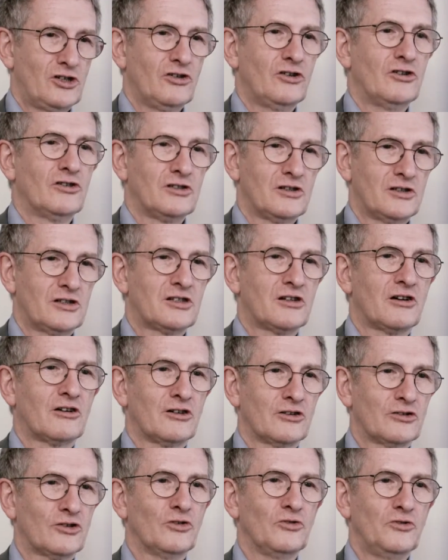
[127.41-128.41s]
you can
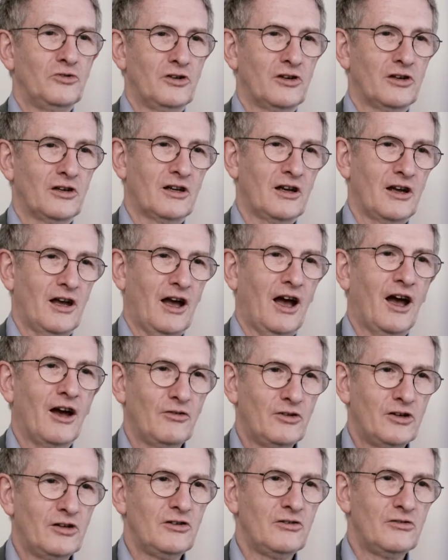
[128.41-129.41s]
start to look at how
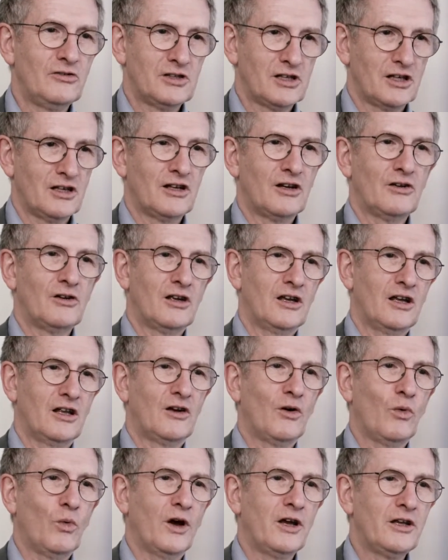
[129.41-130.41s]
to use it in
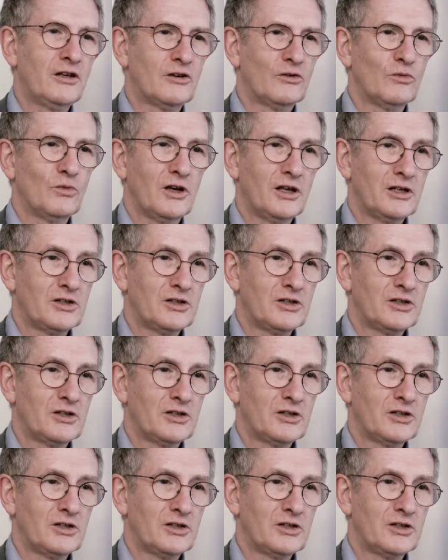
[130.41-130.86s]
a wider way.